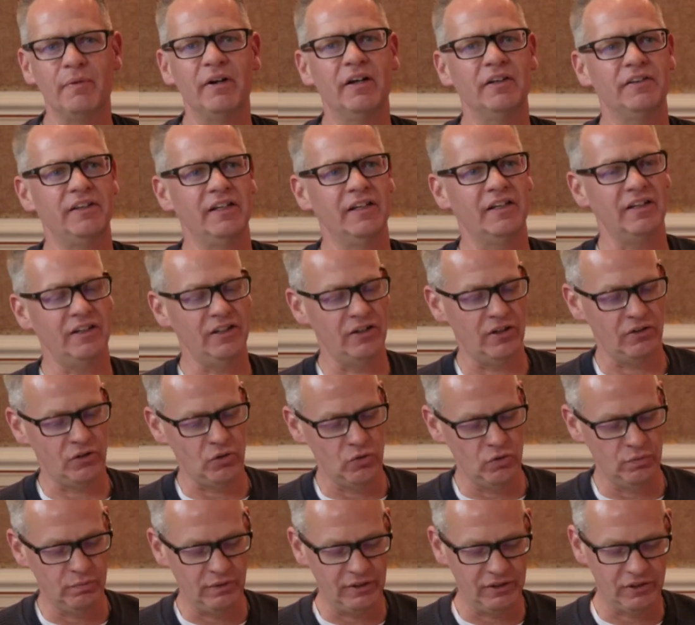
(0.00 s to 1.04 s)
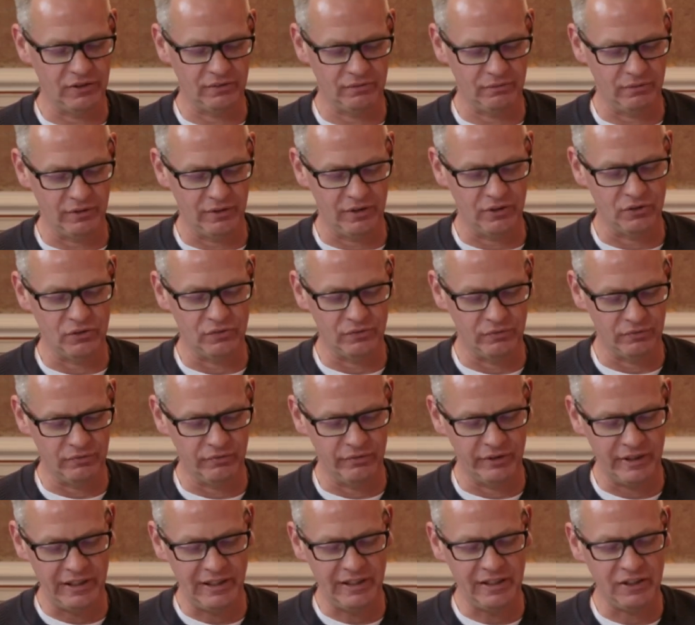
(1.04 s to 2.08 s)
I mean, I think, Cornwall is one of those
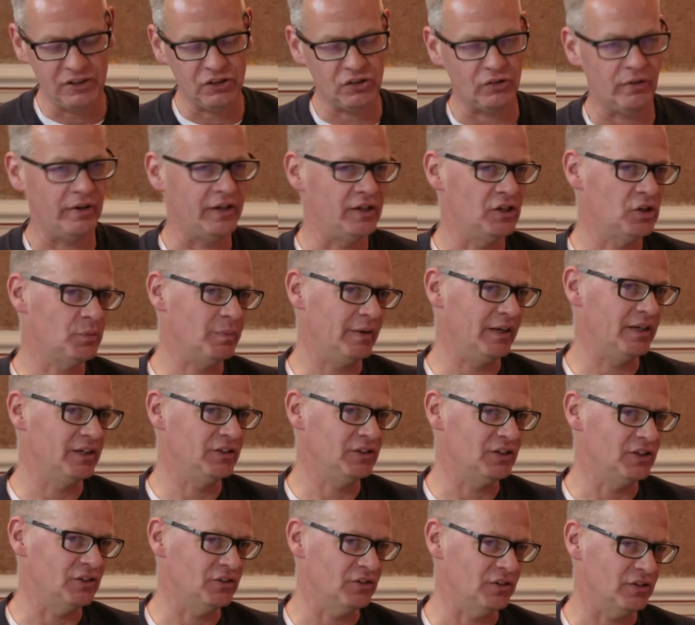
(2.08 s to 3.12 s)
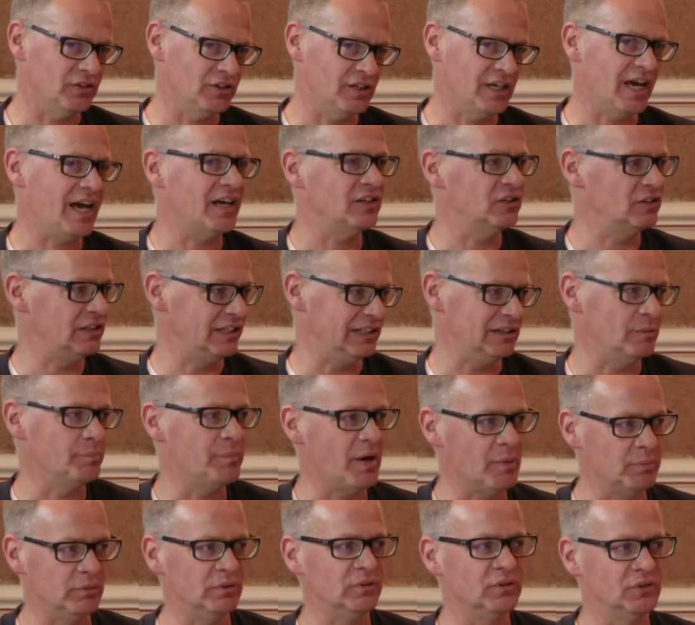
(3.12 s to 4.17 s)
really strange places that it has little
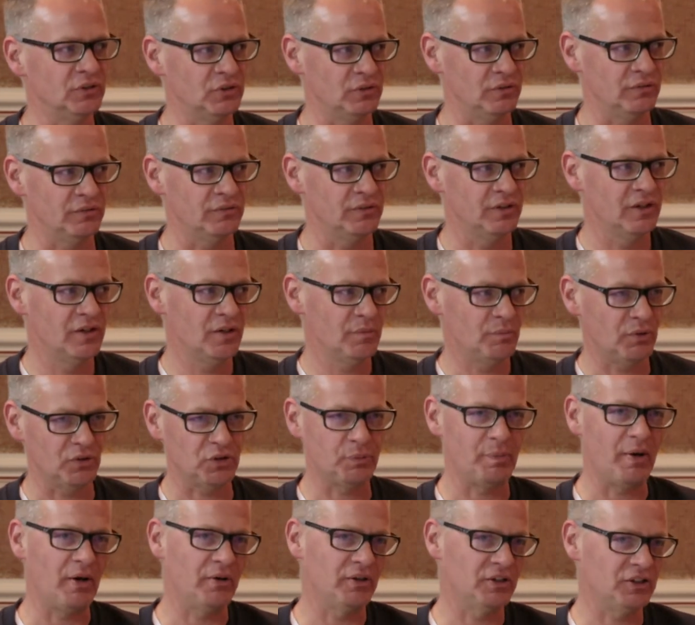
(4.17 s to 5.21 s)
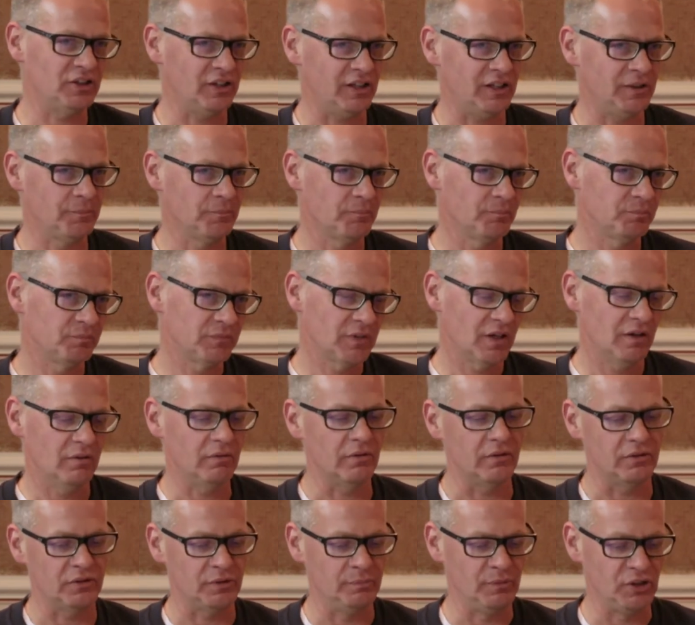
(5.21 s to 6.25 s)
bubbles of prosperity,
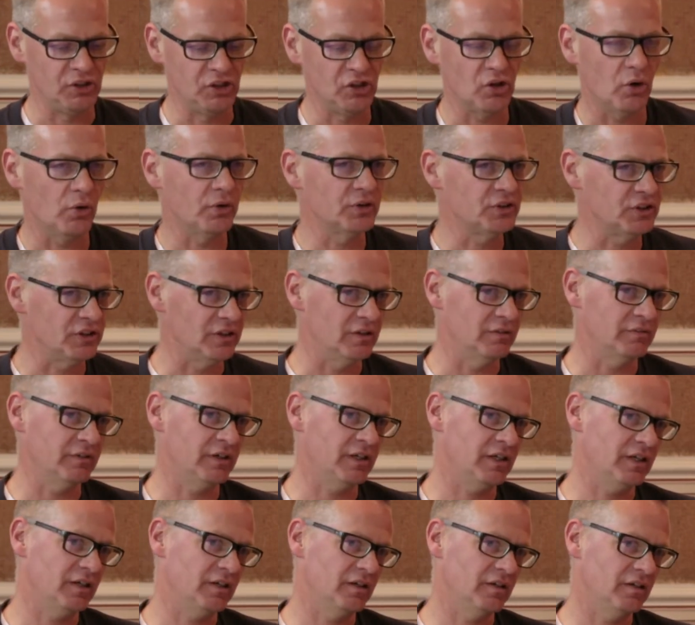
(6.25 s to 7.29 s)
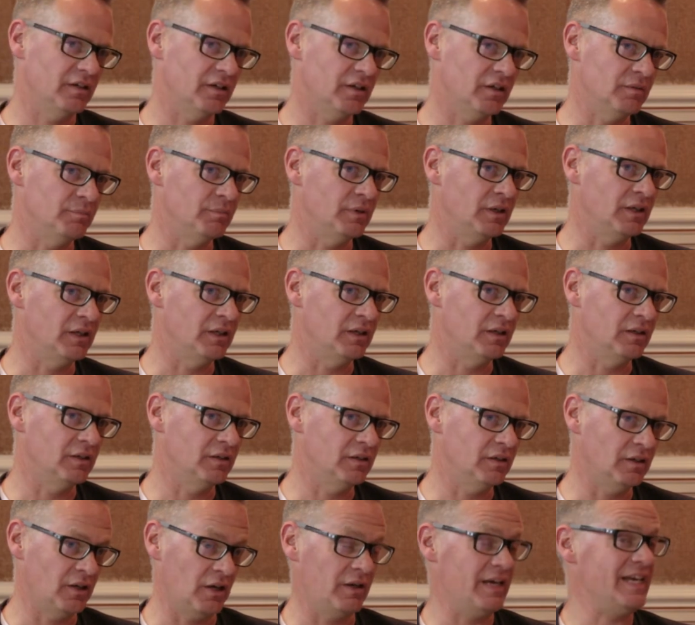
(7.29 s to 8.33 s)
whereas the majority of it can be,
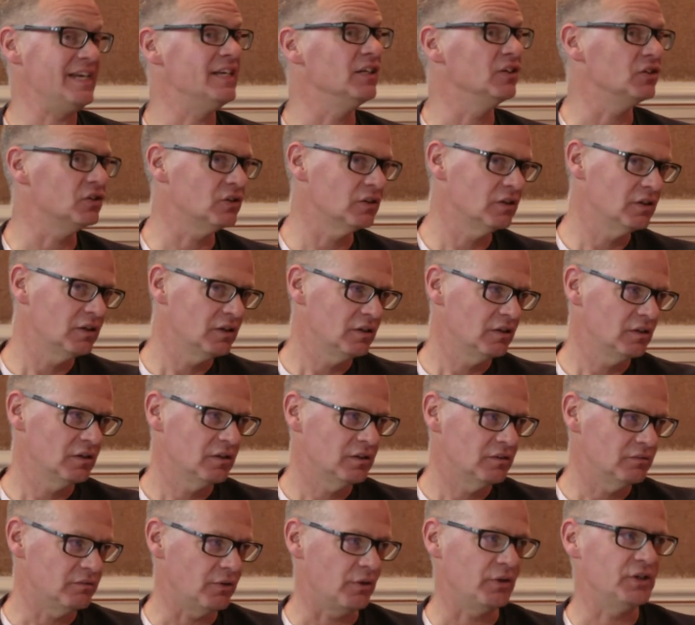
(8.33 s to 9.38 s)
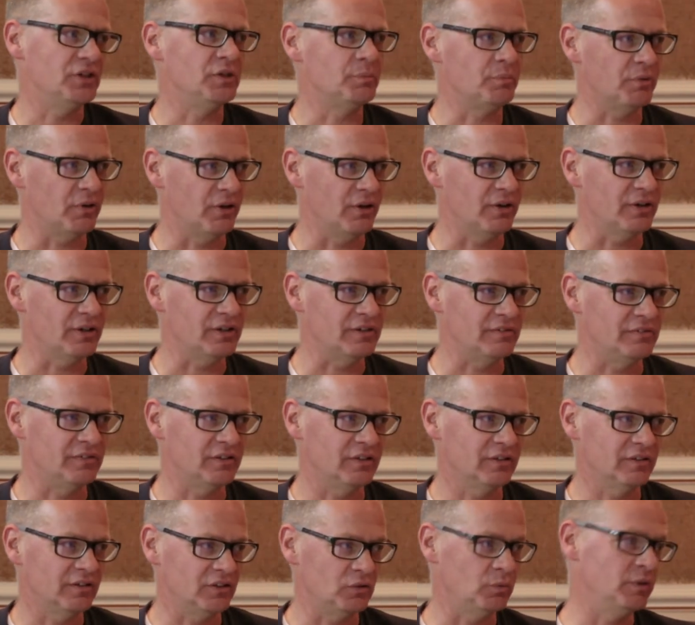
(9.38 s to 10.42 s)
is very
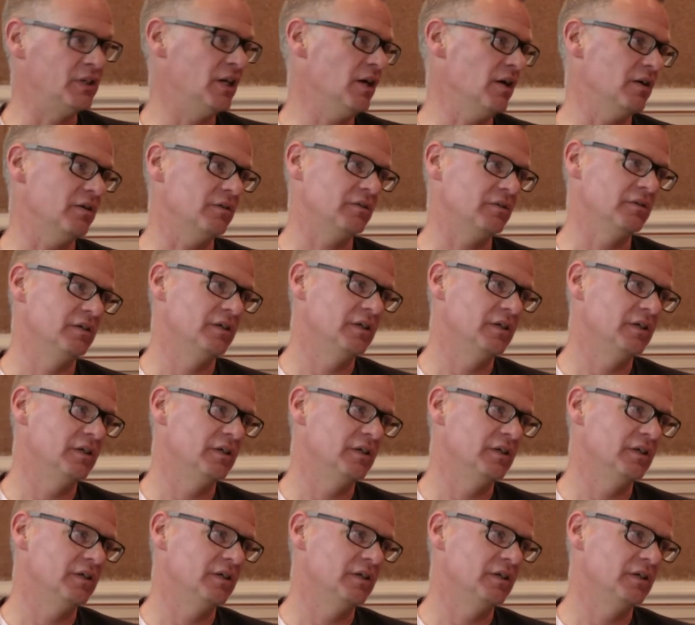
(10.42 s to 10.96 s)
deprived, as we know.